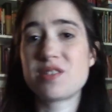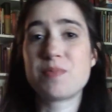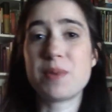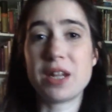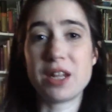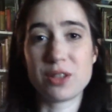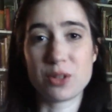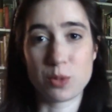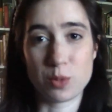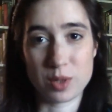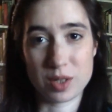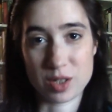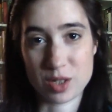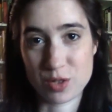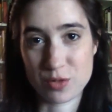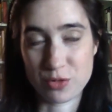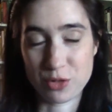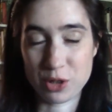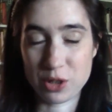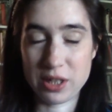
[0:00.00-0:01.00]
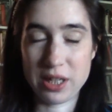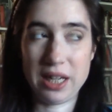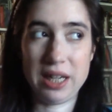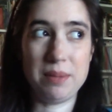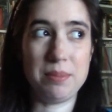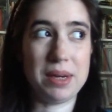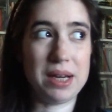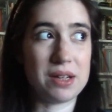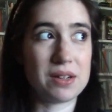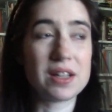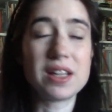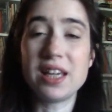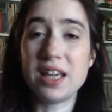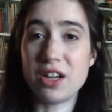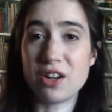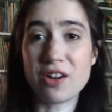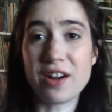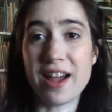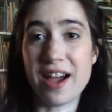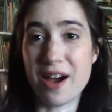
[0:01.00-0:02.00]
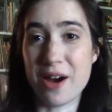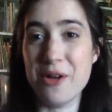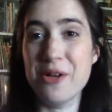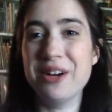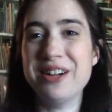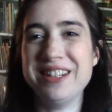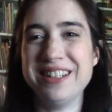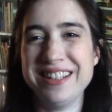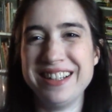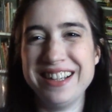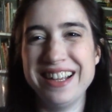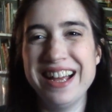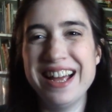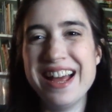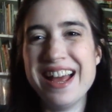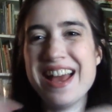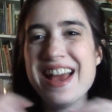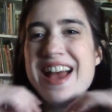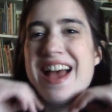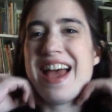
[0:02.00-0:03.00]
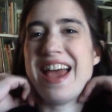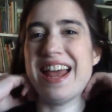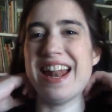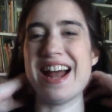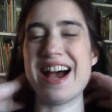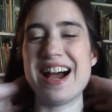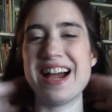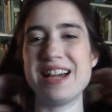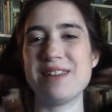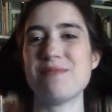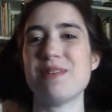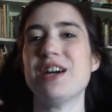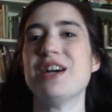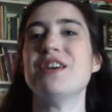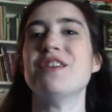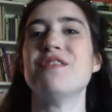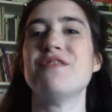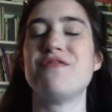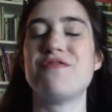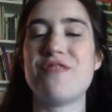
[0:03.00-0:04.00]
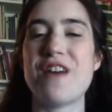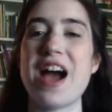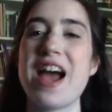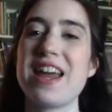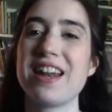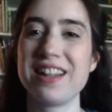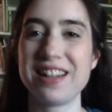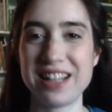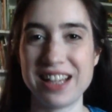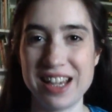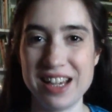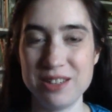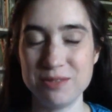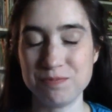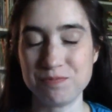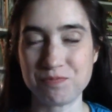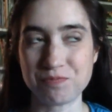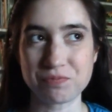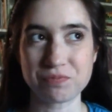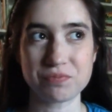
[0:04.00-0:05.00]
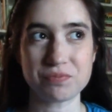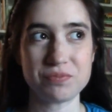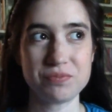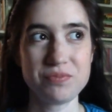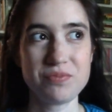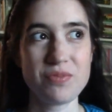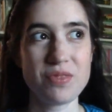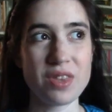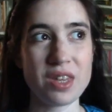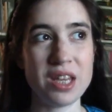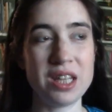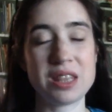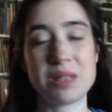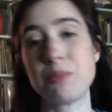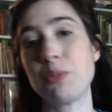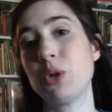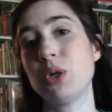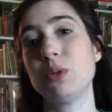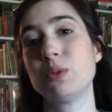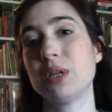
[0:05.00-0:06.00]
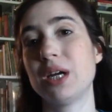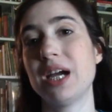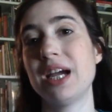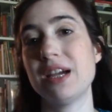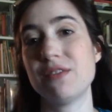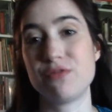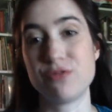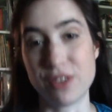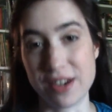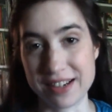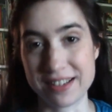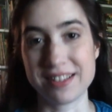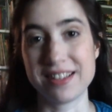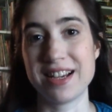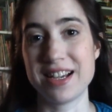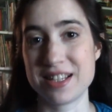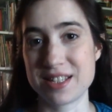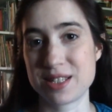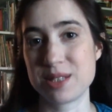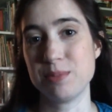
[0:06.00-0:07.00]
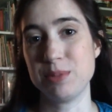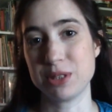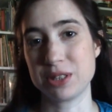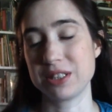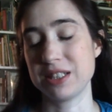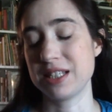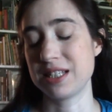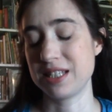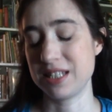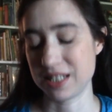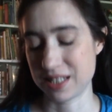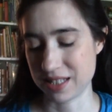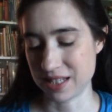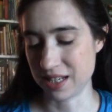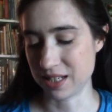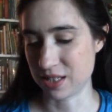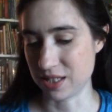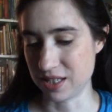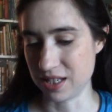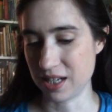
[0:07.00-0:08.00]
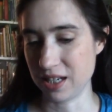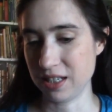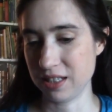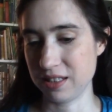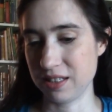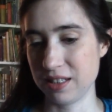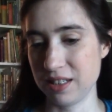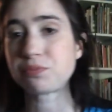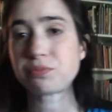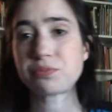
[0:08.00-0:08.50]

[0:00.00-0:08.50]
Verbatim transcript: been in the works for about a year now, and I am finally at the point where I have finalized the book list. It's, it's done.